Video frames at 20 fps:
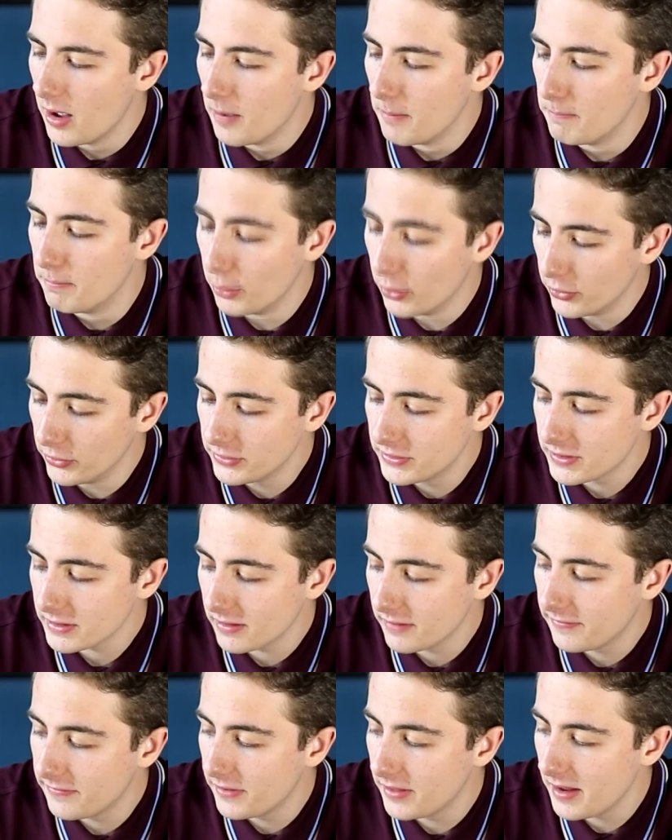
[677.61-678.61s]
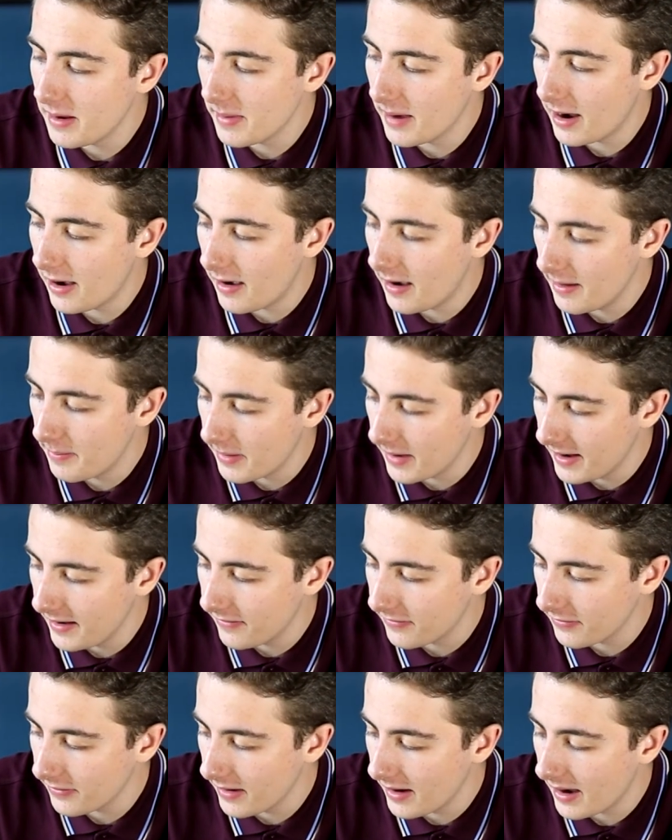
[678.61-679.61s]
But for the amount I paid
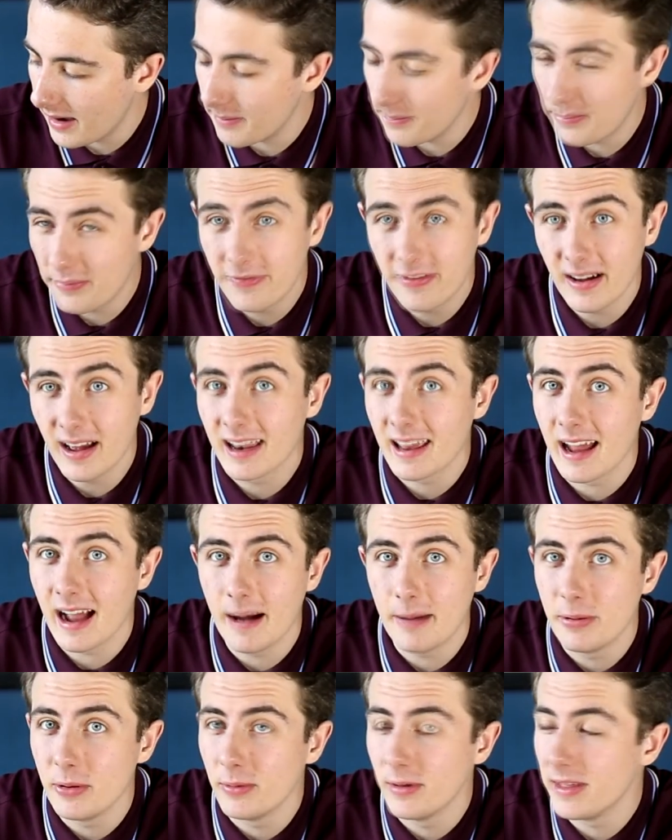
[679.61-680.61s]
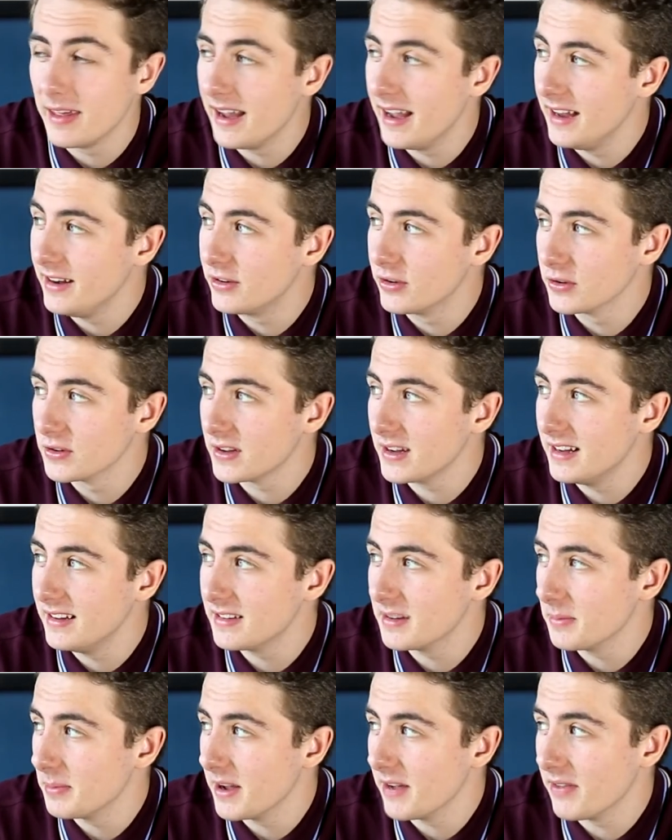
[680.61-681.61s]
for it, I'm fairly happy with it. It's
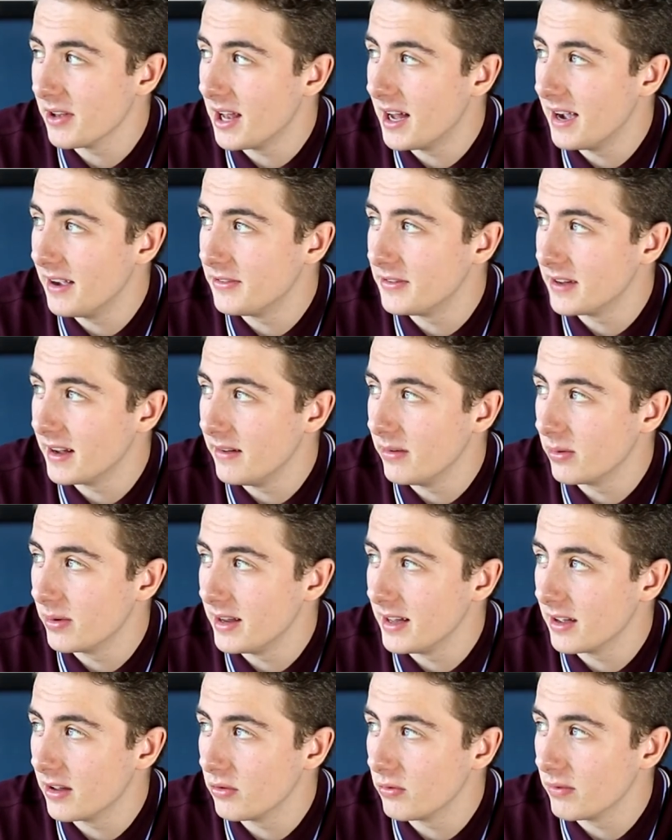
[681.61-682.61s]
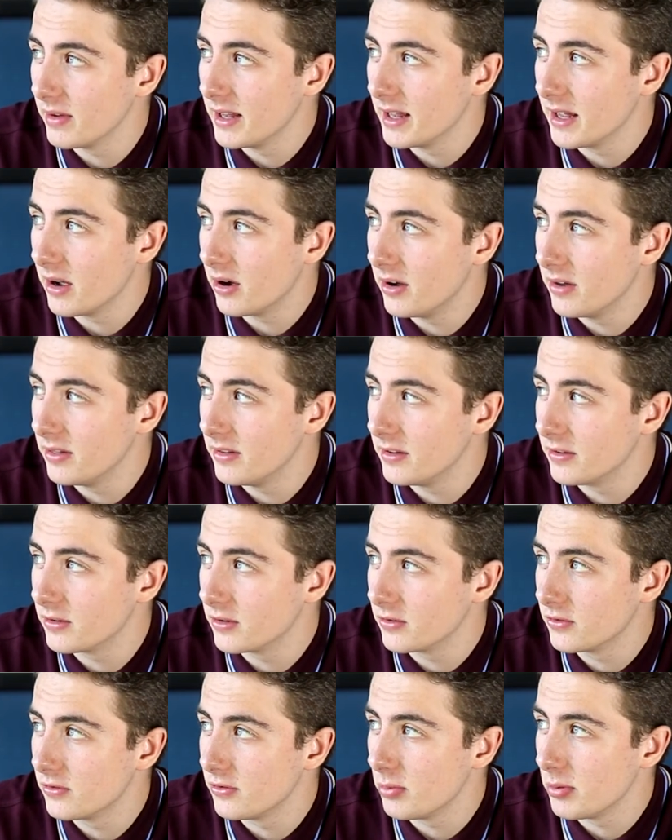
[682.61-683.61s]
a bit of a lifesaver when it gets really hot in this
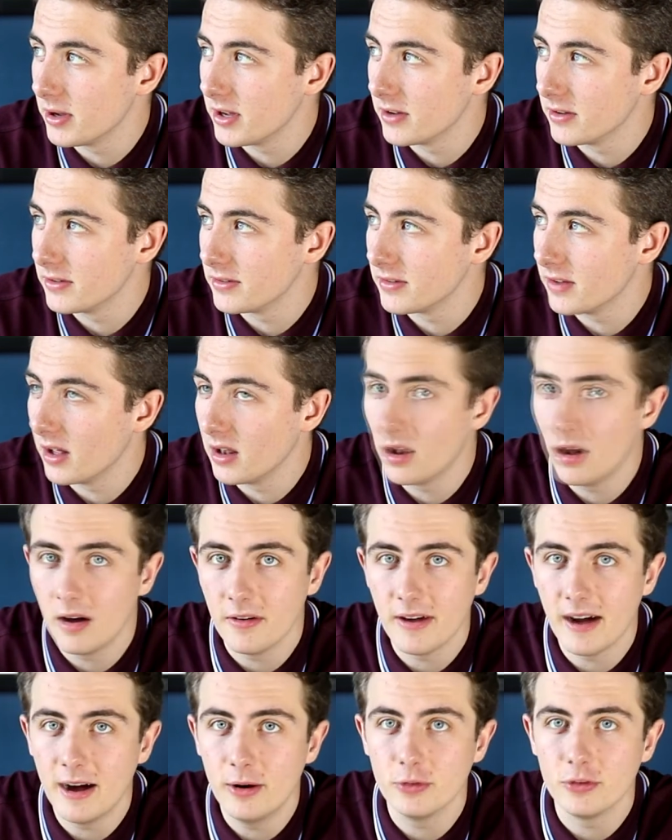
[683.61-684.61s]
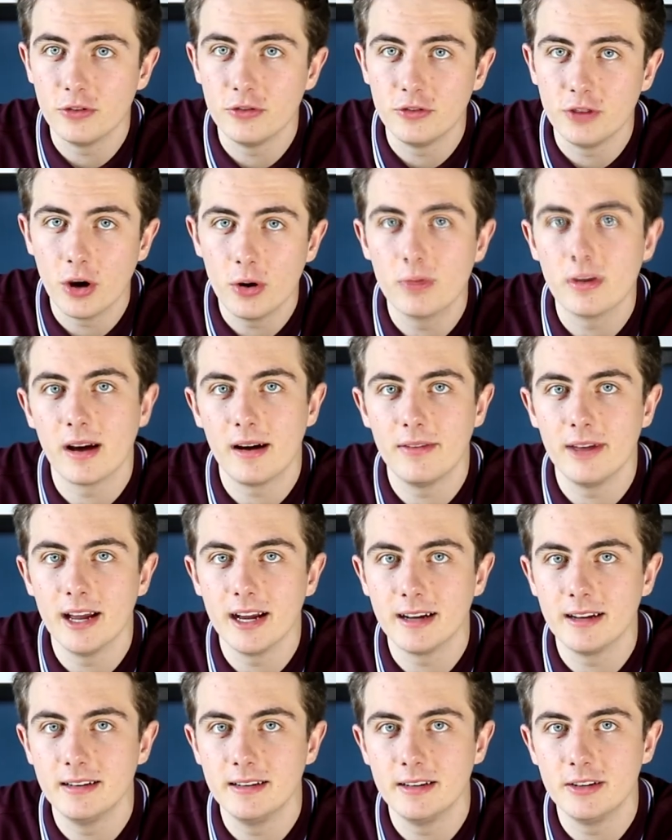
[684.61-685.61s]
country because a lot of houses don't have air
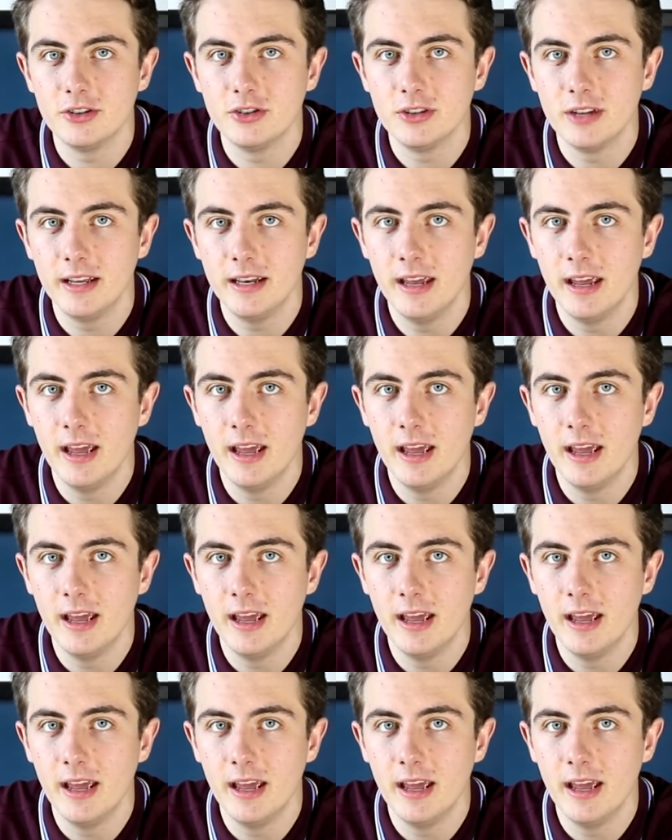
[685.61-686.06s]
conditioning.